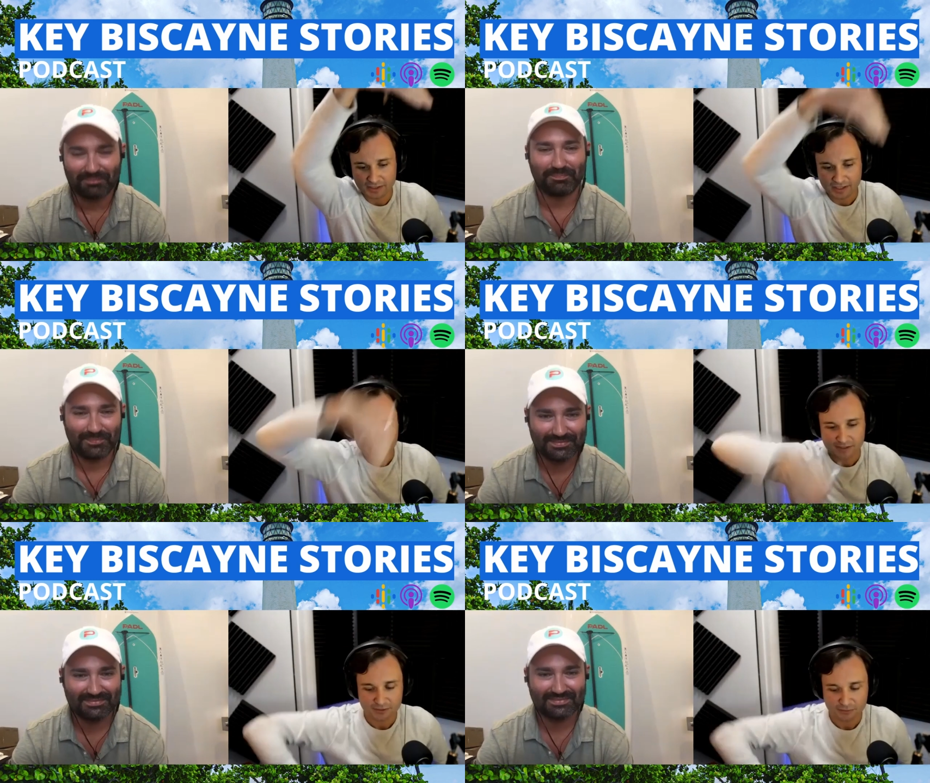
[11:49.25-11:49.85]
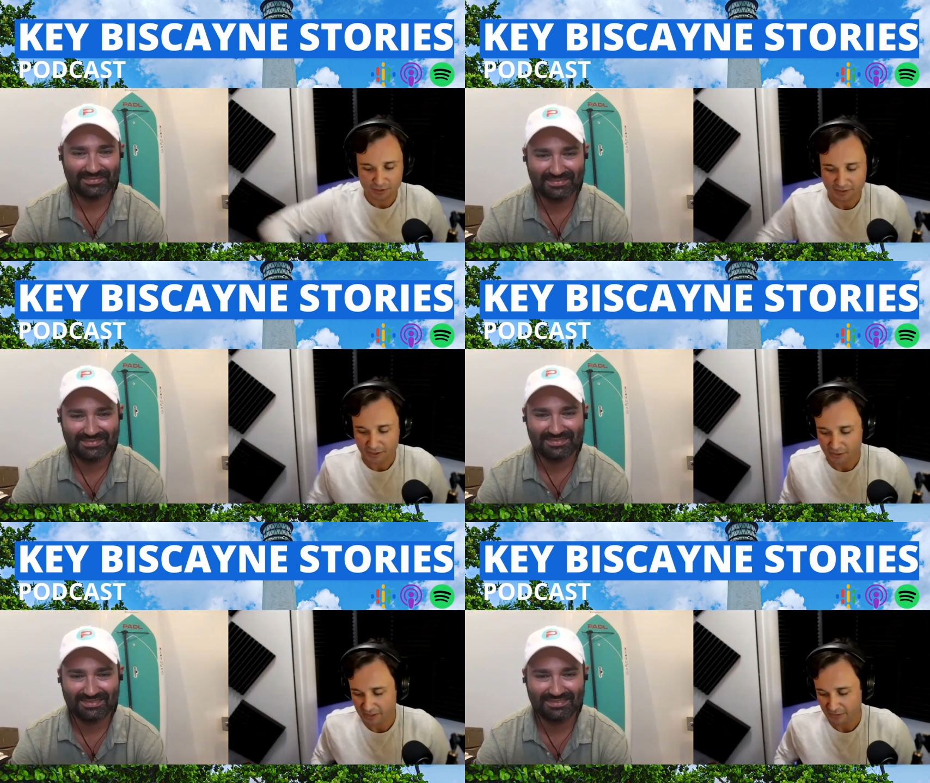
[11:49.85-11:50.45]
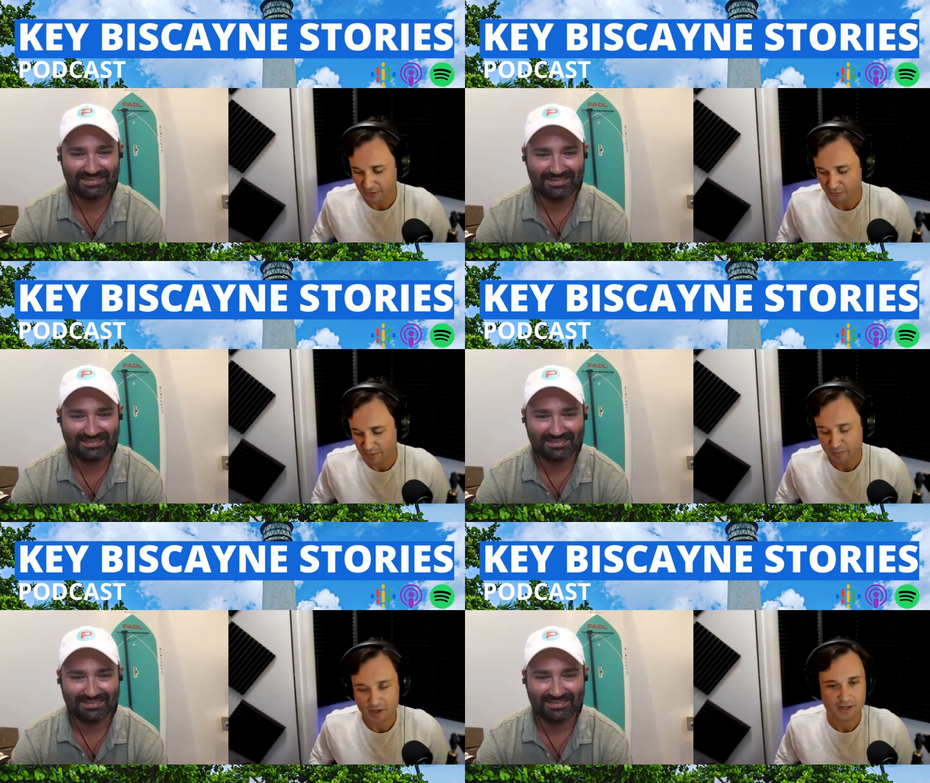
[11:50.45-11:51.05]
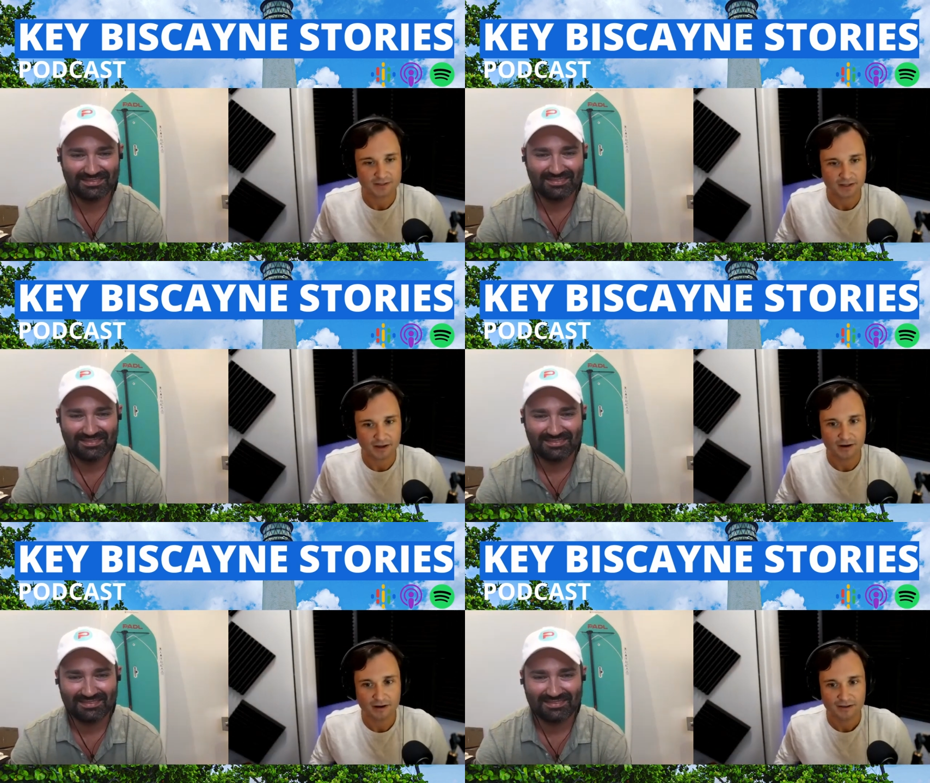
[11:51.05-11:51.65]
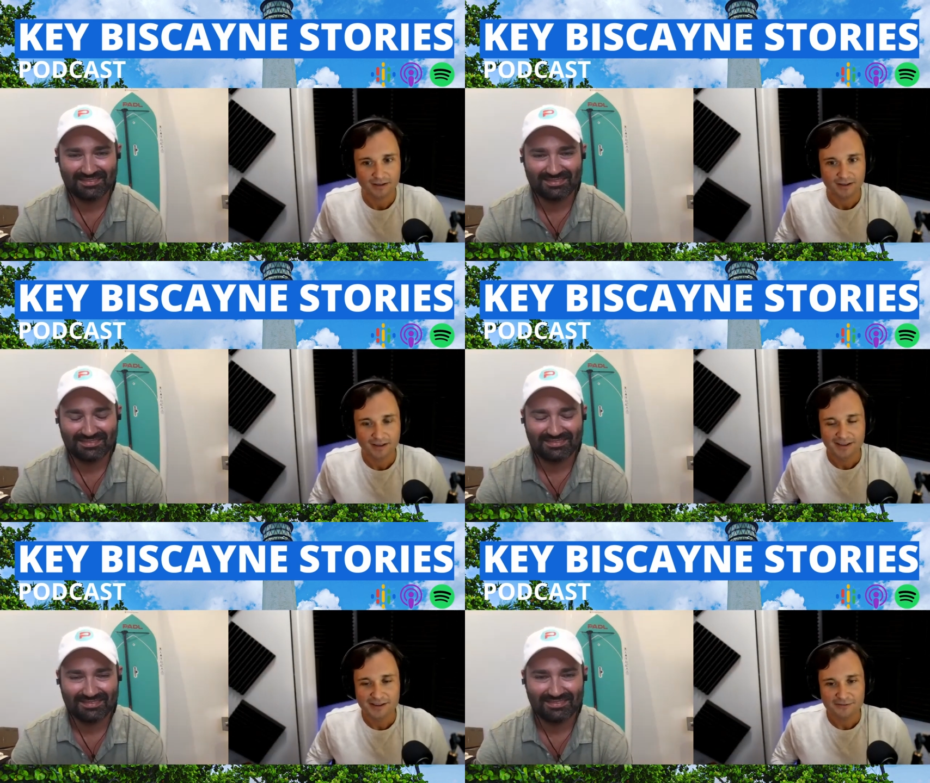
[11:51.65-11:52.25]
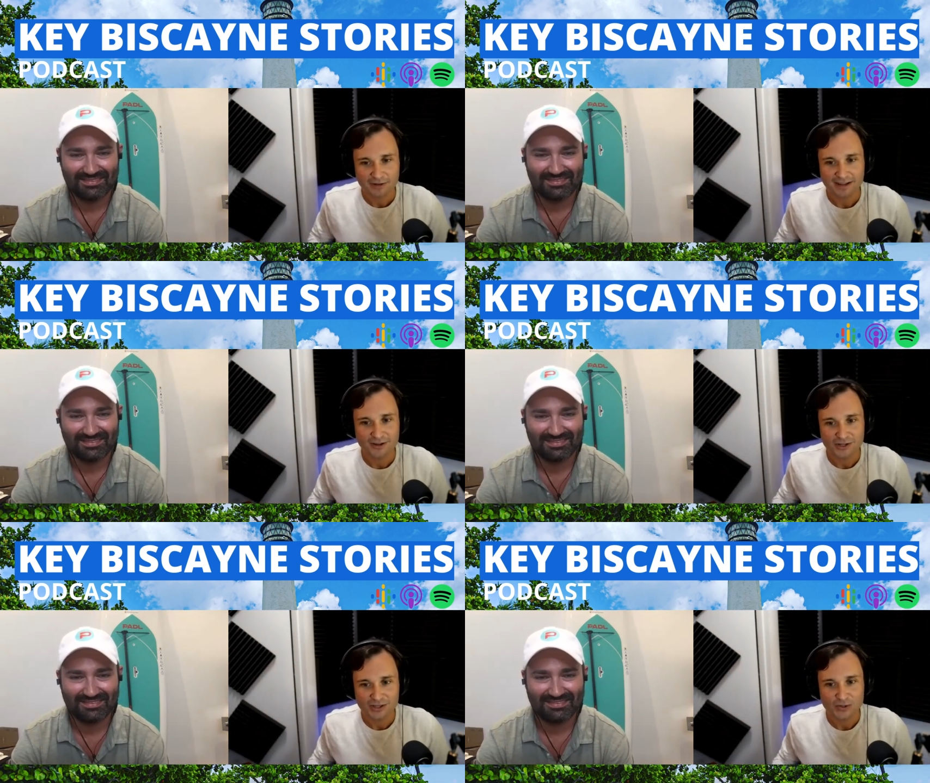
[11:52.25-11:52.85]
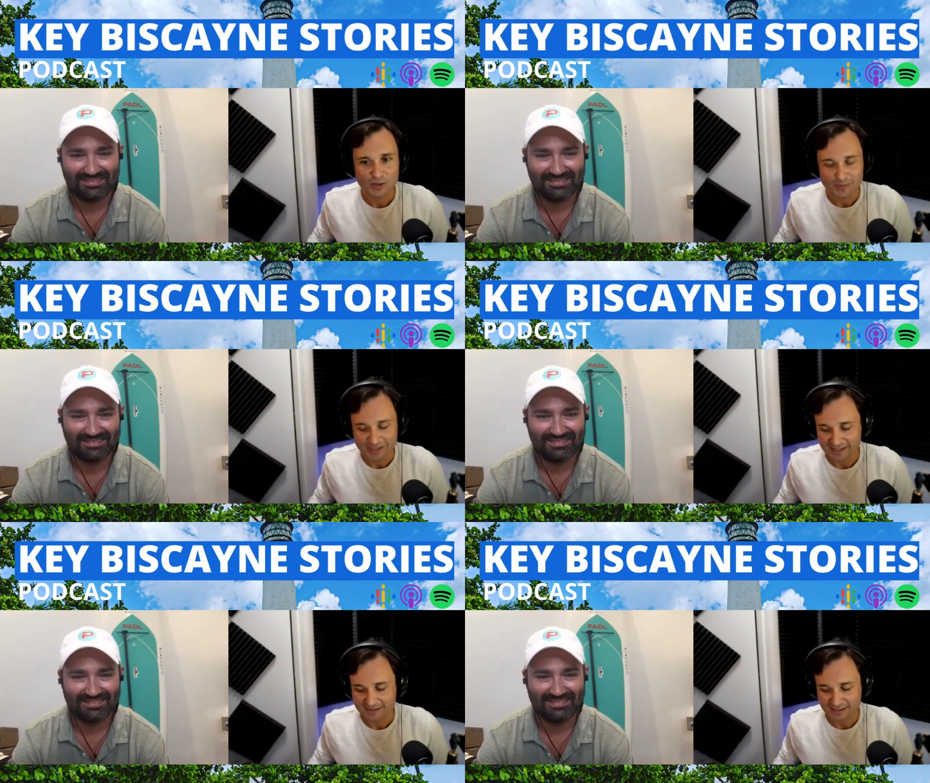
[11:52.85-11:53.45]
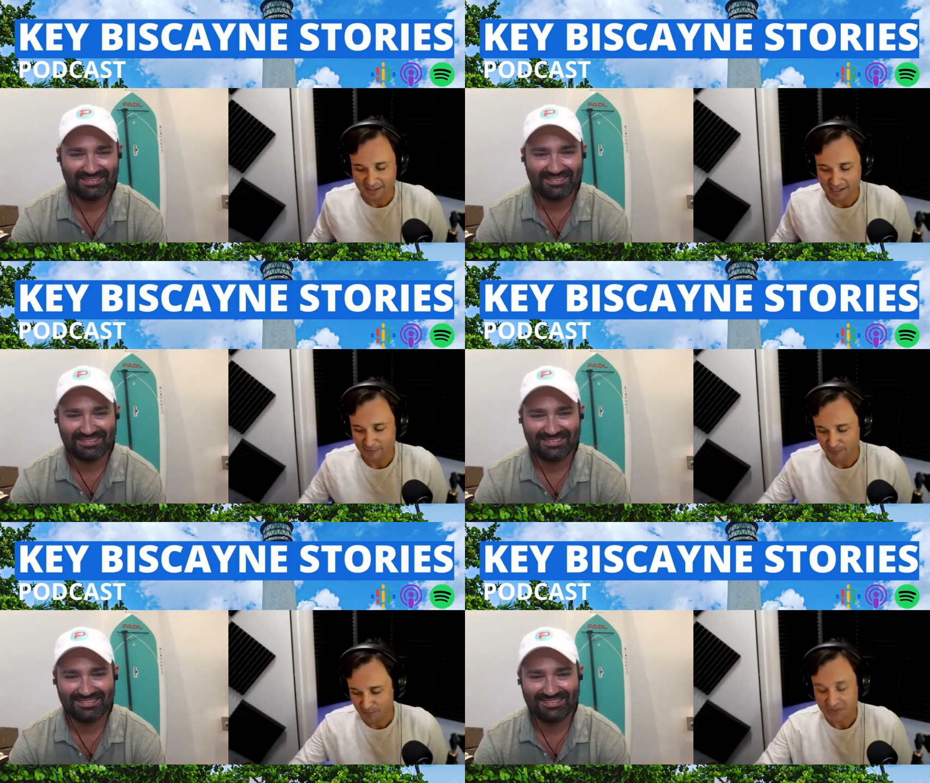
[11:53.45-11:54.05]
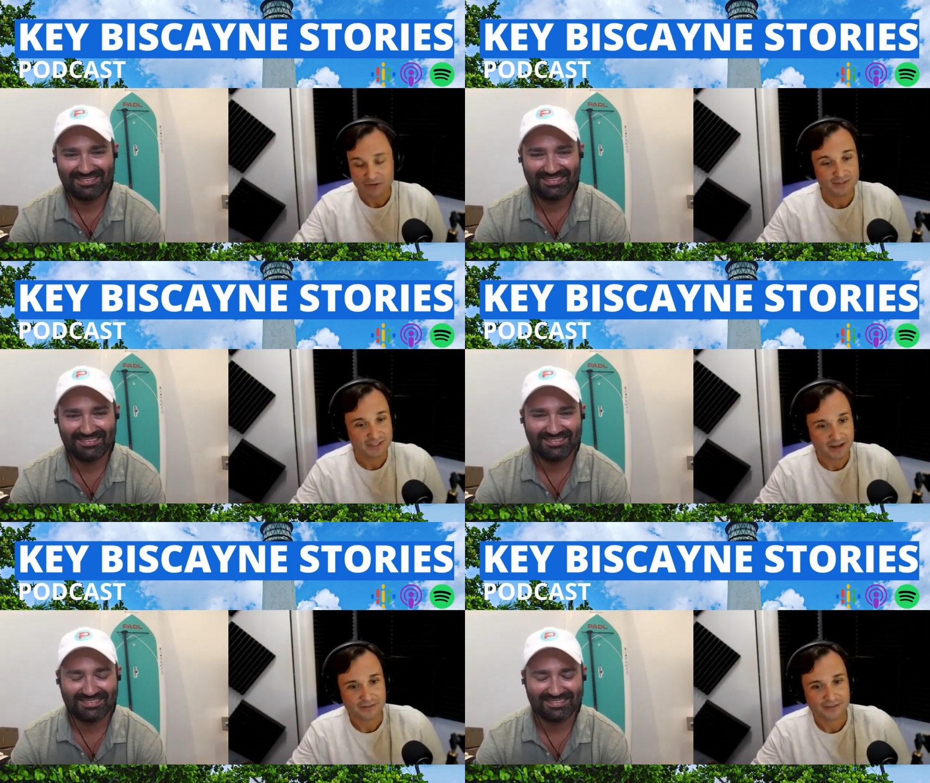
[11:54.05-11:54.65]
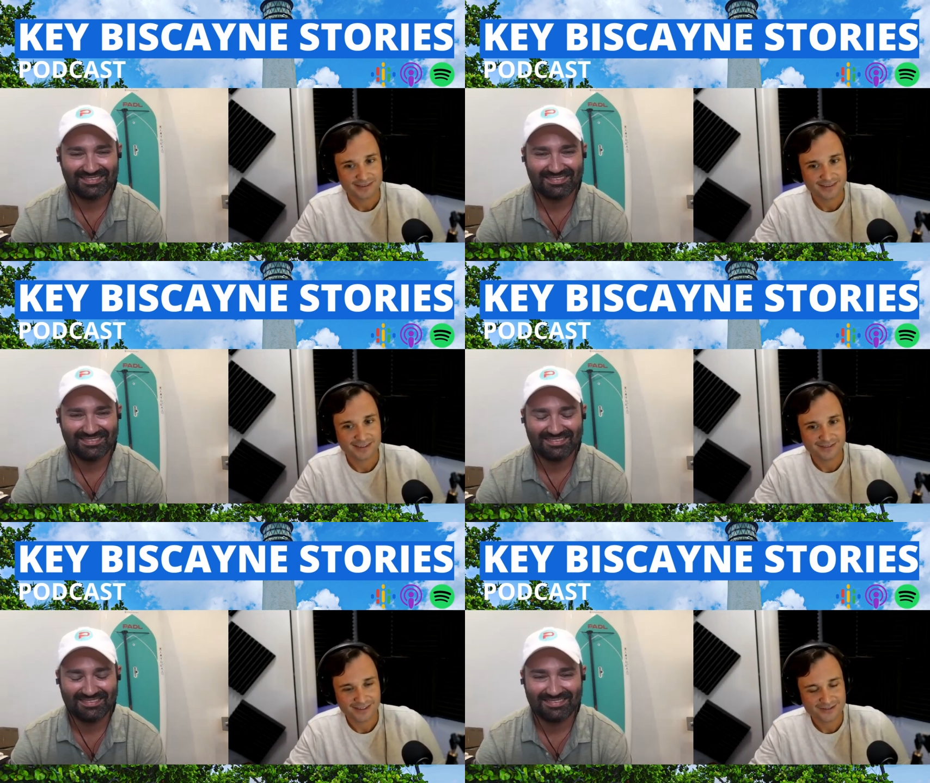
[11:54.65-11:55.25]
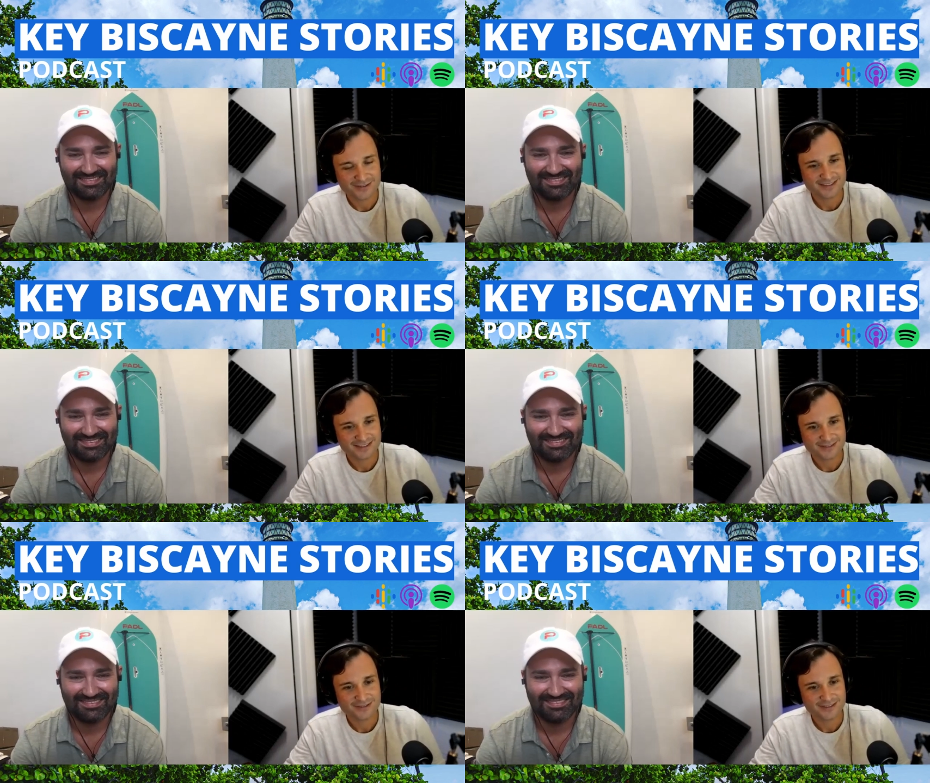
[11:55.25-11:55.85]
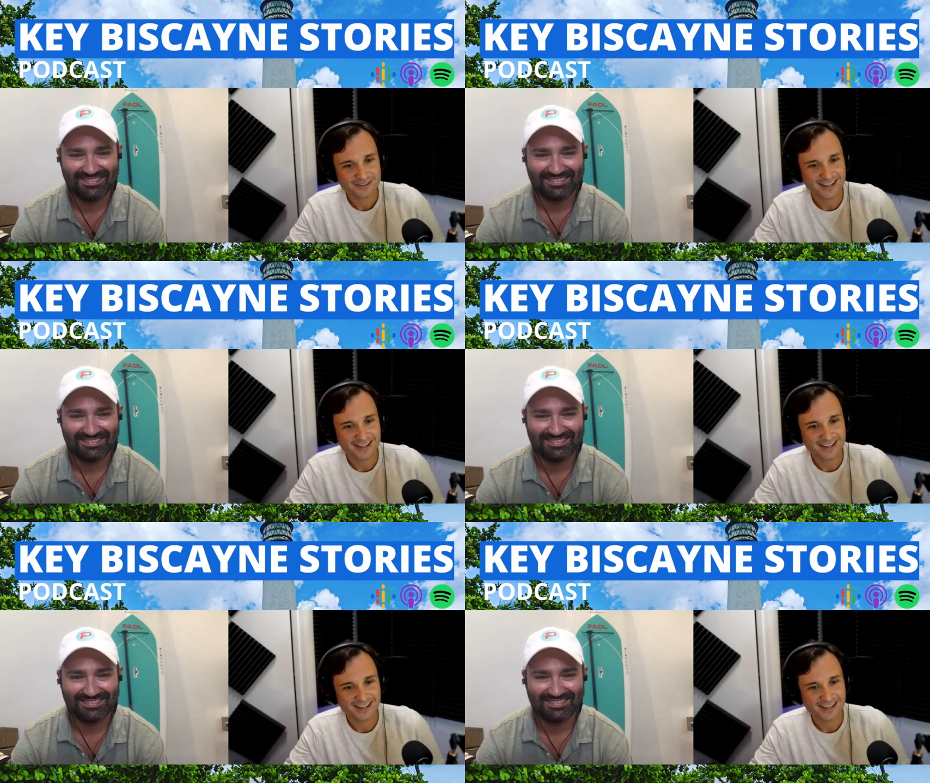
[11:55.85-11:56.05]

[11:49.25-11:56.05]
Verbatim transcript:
Speaker 1: yeah. to unload, and and we paused there for like a good 30 minutes, and then it was tough. It, it was it was.